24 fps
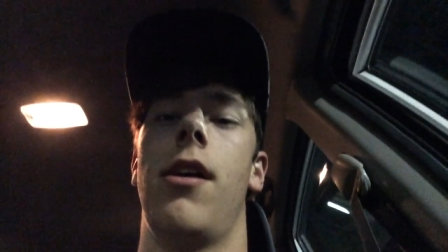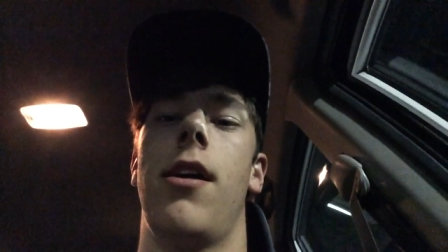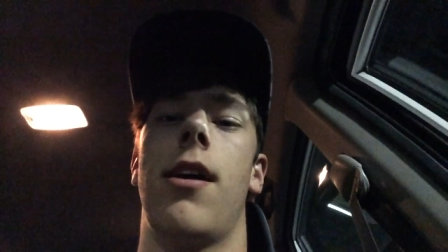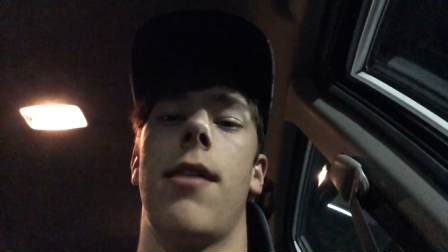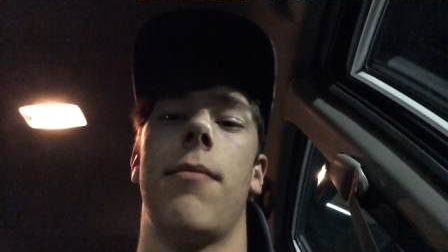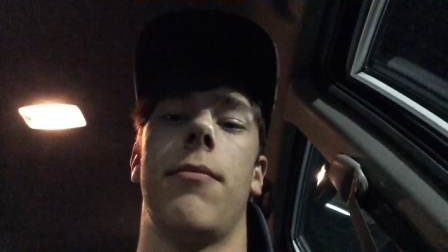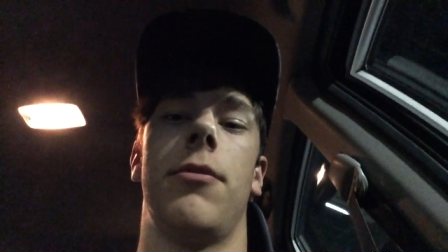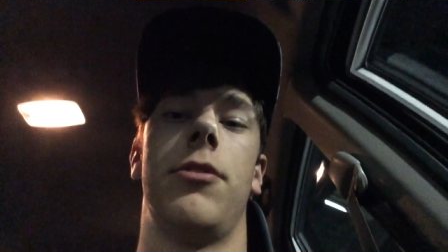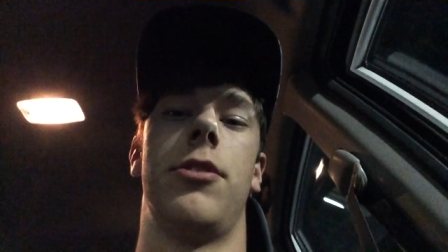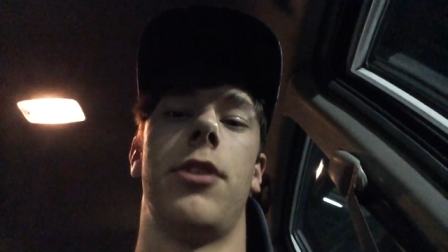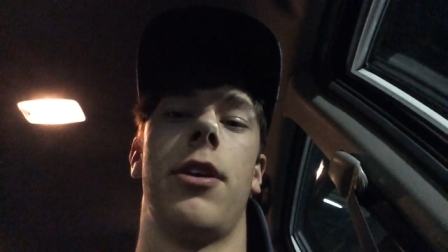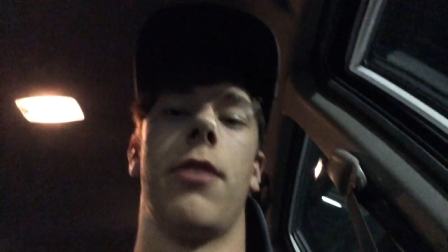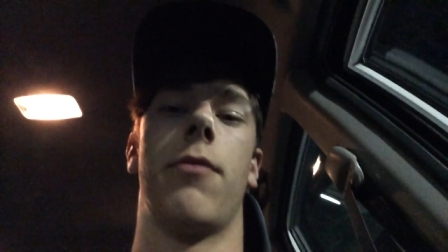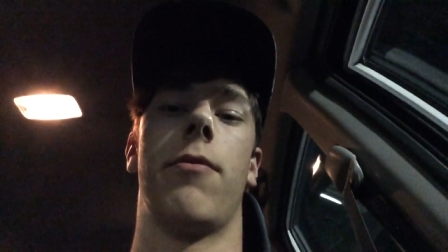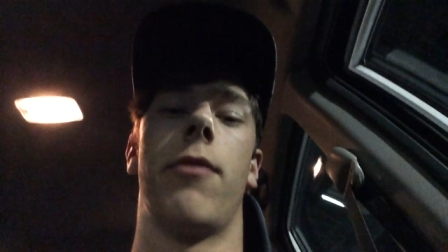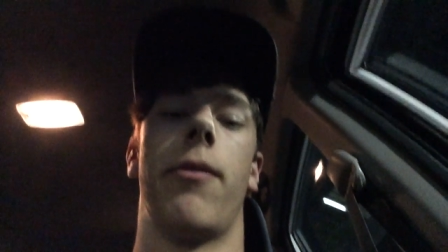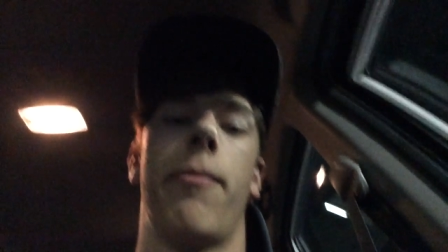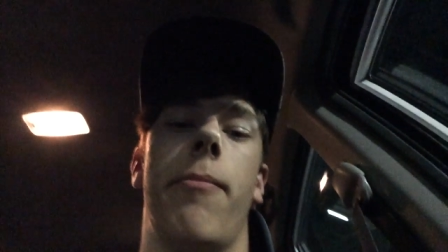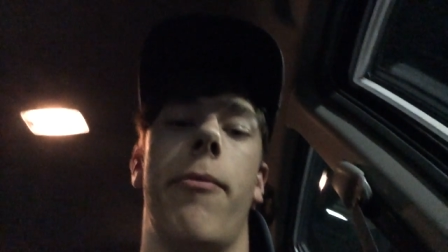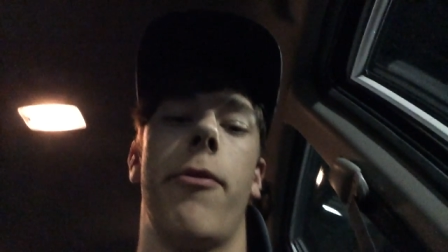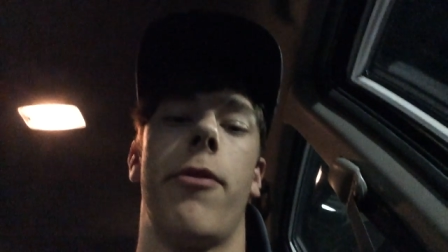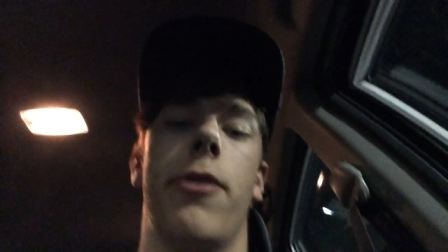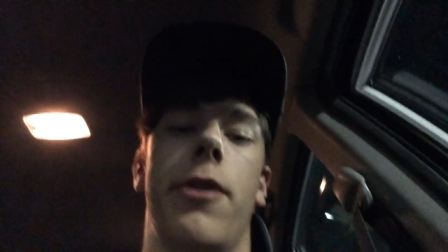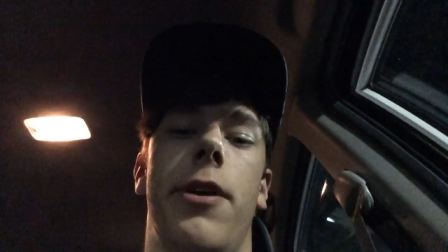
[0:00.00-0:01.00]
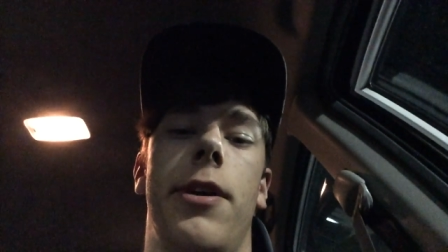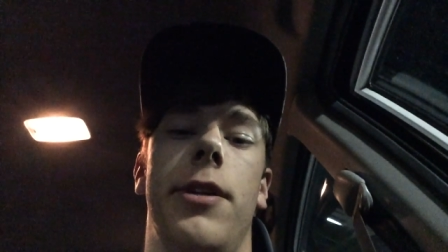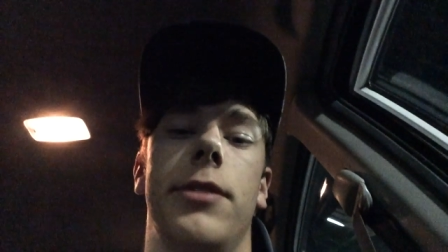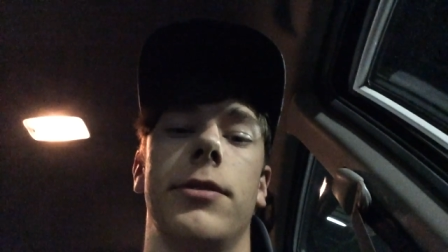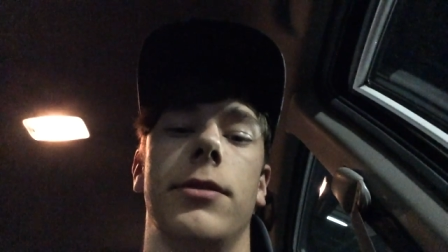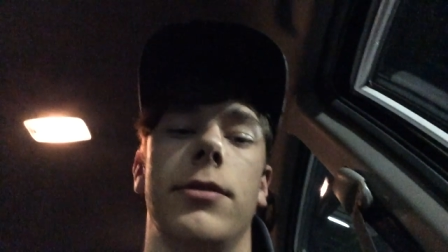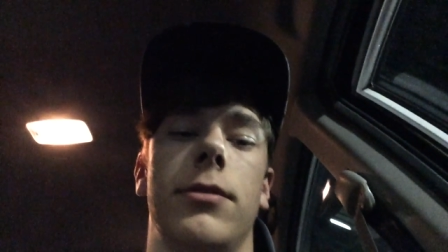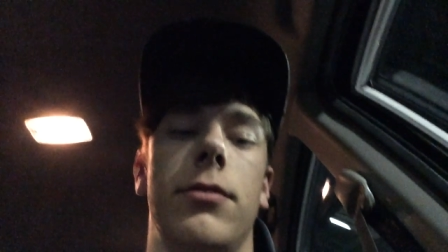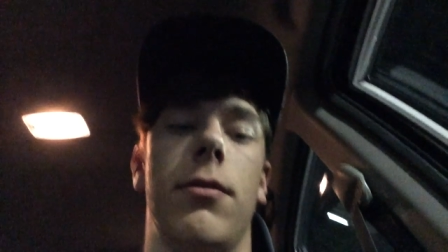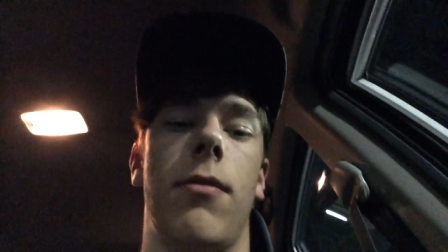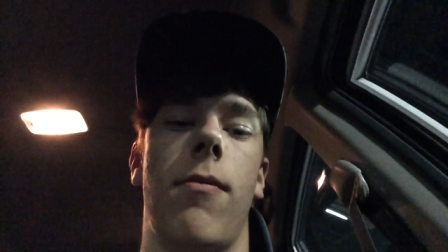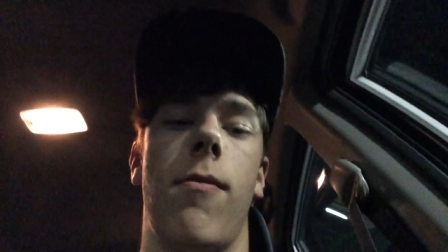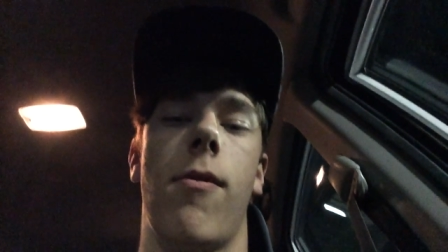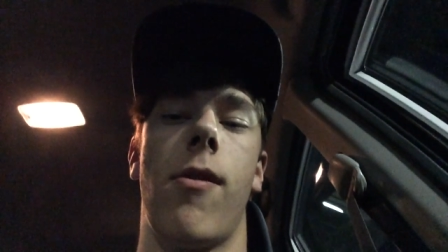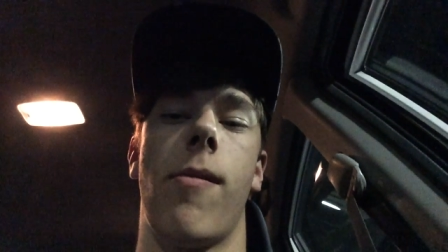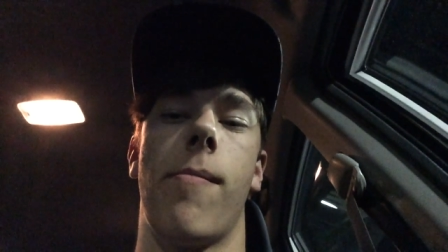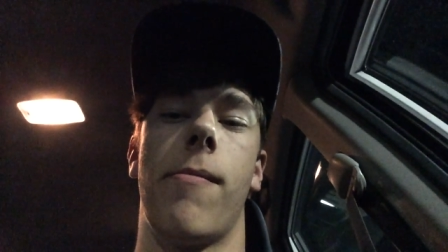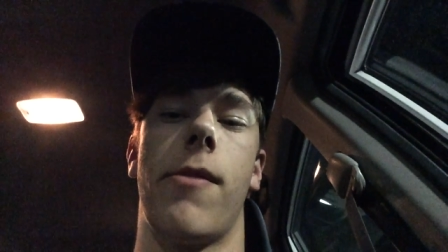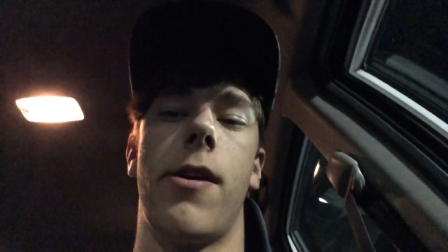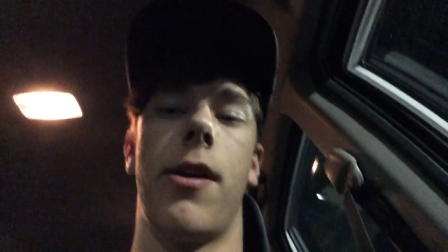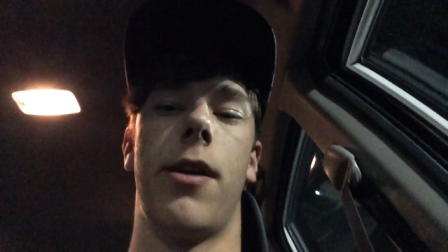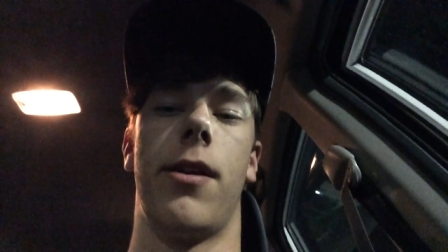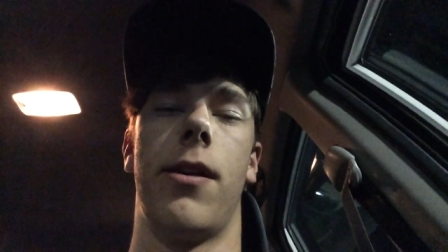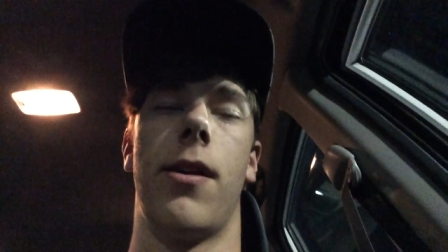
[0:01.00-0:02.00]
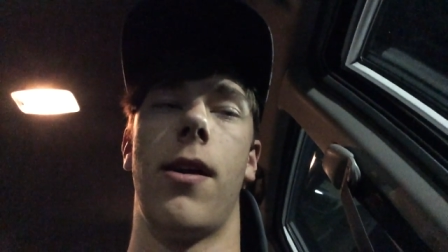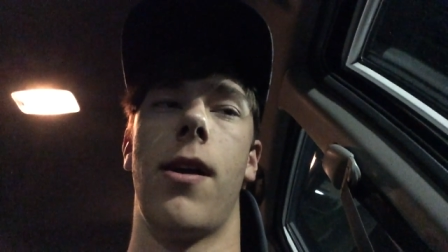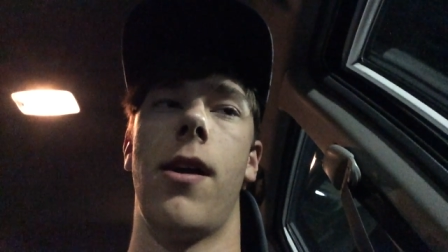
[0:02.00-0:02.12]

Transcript: I'm gonna check one more, Walmart,